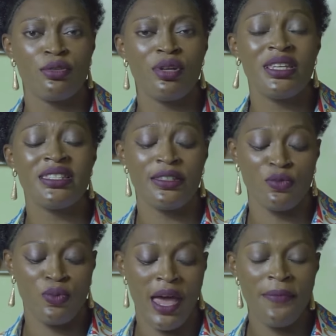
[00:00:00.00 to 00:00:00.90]
So this
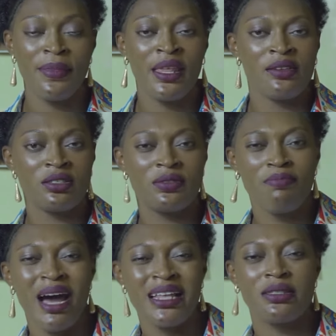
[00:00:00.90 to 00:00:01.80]
is where
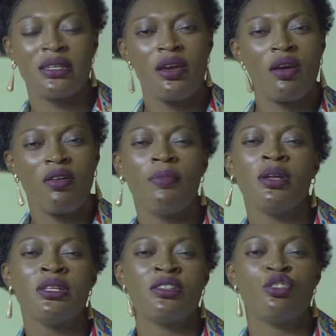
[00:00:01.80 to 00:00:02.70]
smart
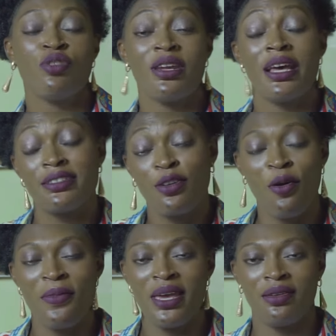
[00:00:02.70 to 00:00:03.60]
commodity traders
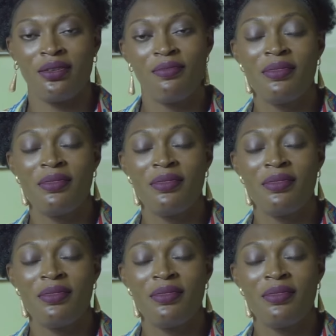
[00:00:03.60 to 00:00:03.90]
come in.